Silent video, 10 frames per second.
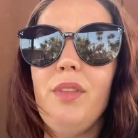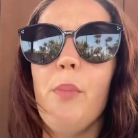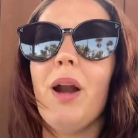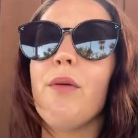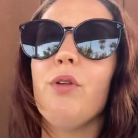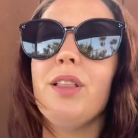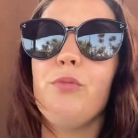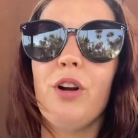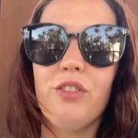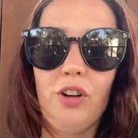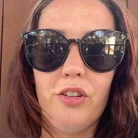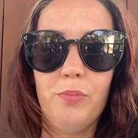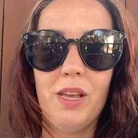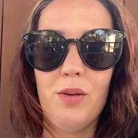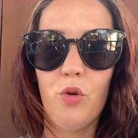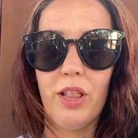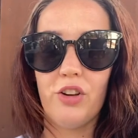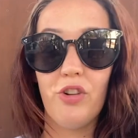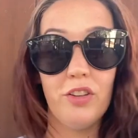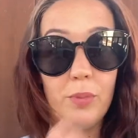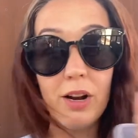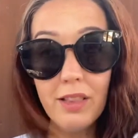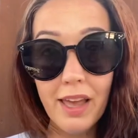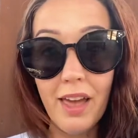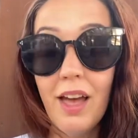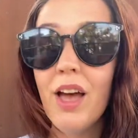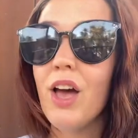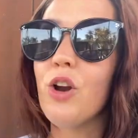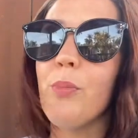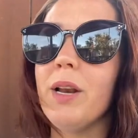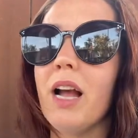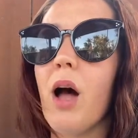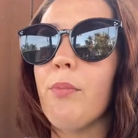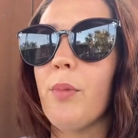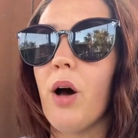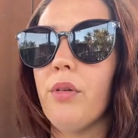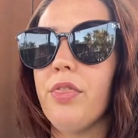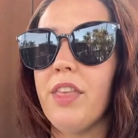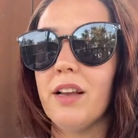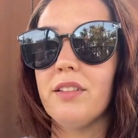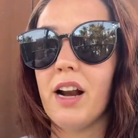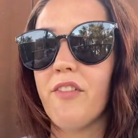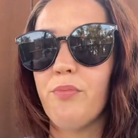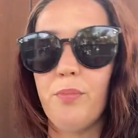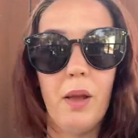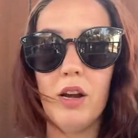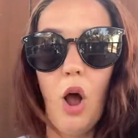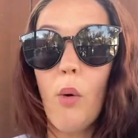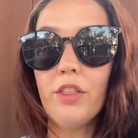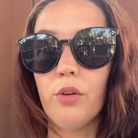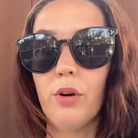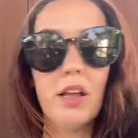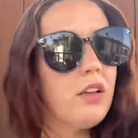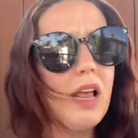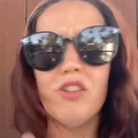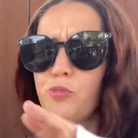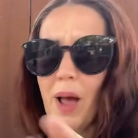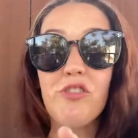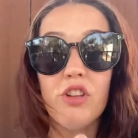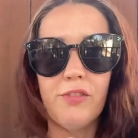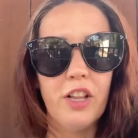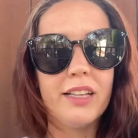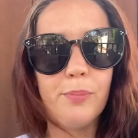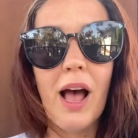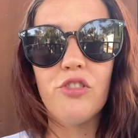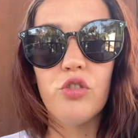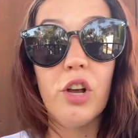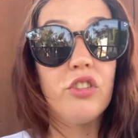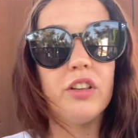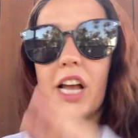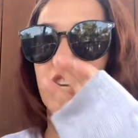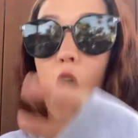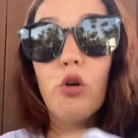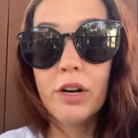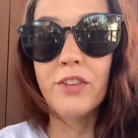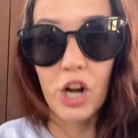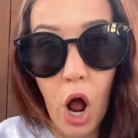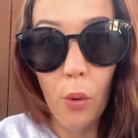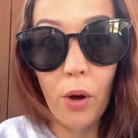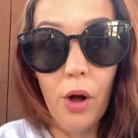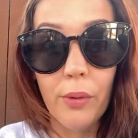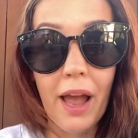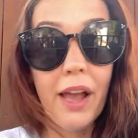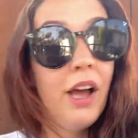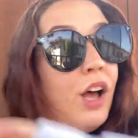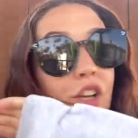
But I really want to start speaking more like transparently and opening up about things that I've been going through, and especially for like the past two years. Cause like y'all don't even know, okay?